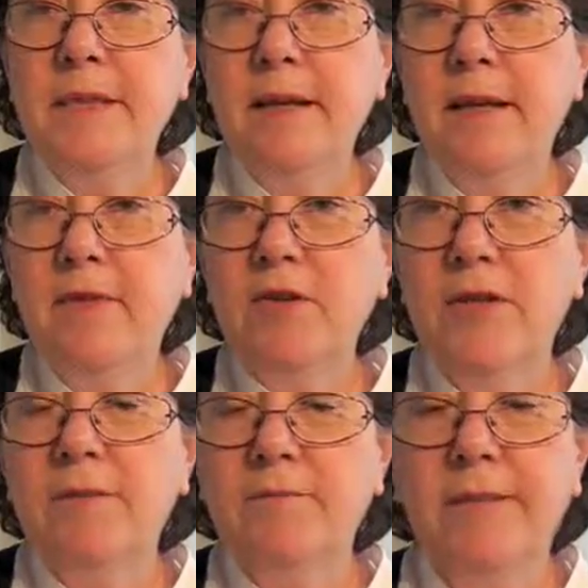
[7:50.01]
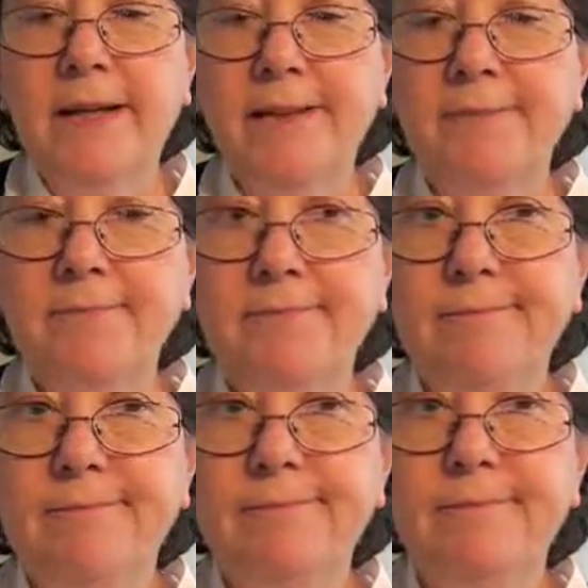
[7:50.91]
There's a
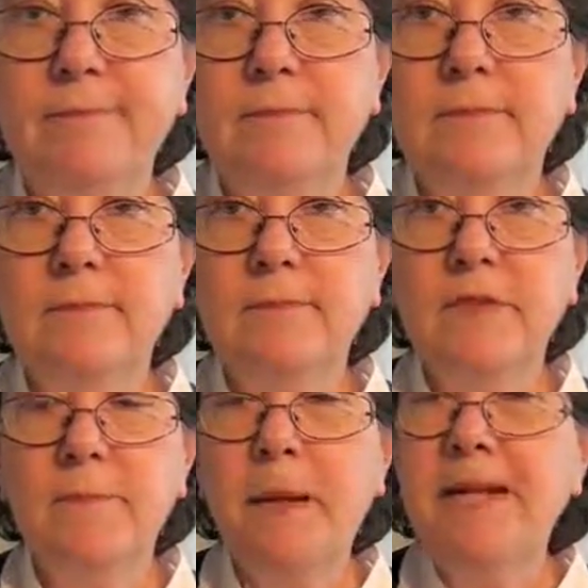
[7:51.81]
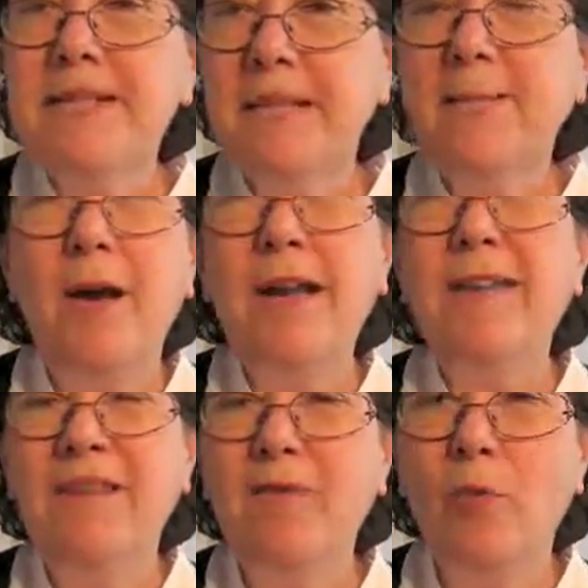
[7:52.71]
space limit. I
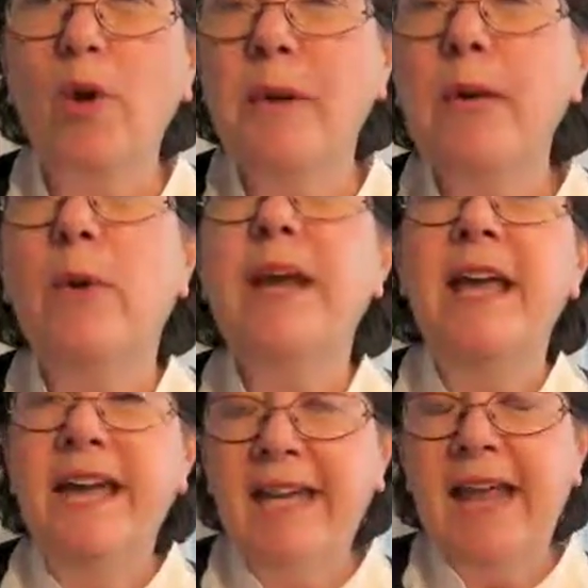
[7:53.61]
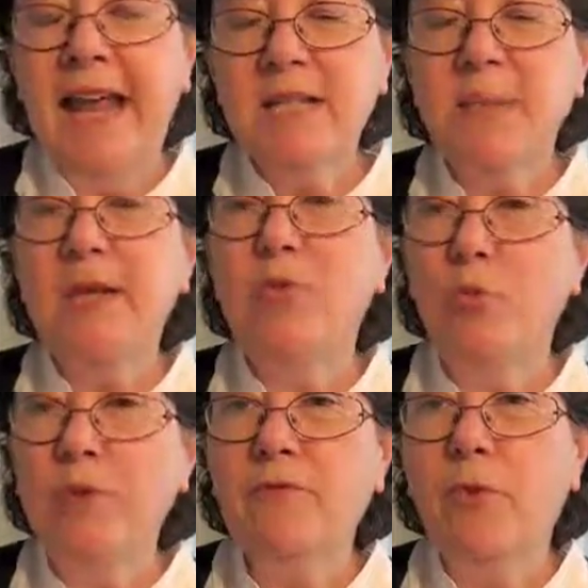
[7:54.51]
can't think of the word, but anyway, it has to be either
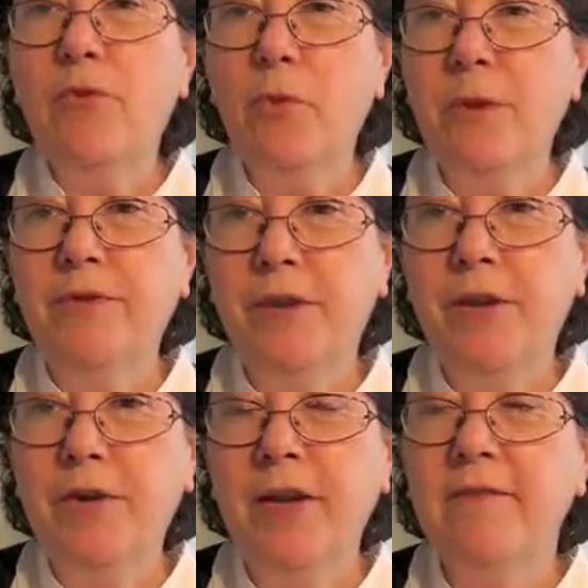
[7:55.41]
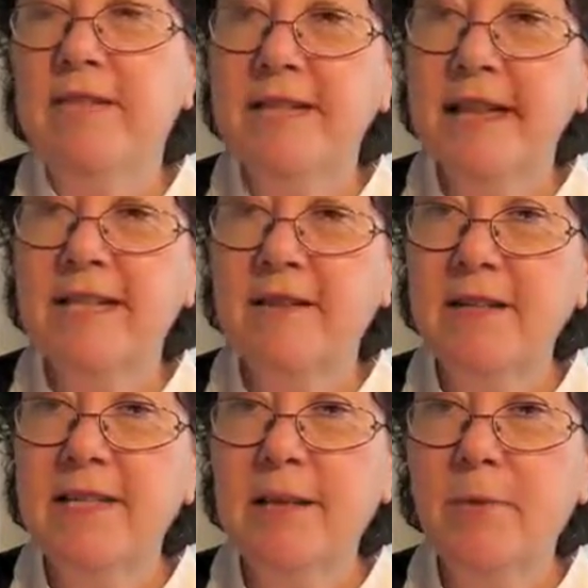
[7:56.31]
1/4 or 1/3 of the text that
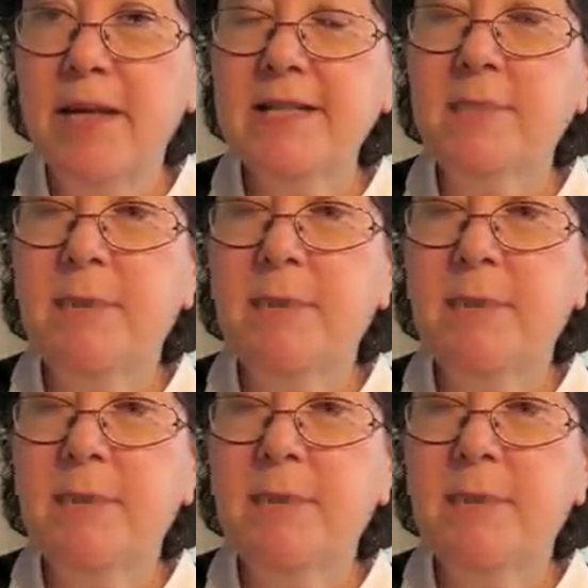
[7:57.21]
it's summarizing.